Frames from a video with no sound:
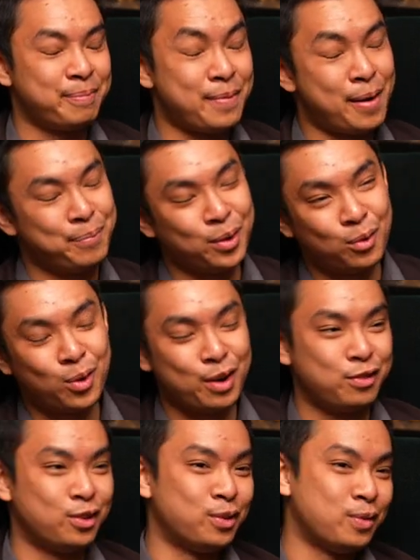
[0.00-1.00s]
I am not one
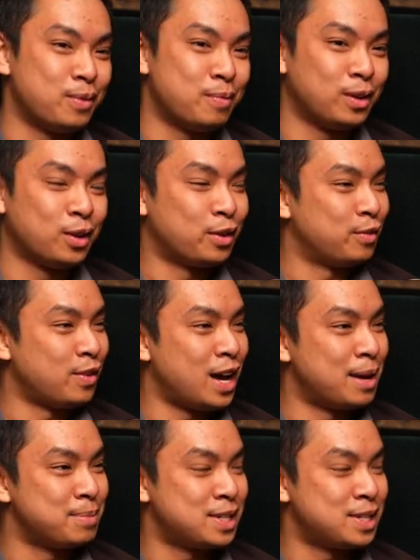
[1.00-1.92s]
for a lot of um,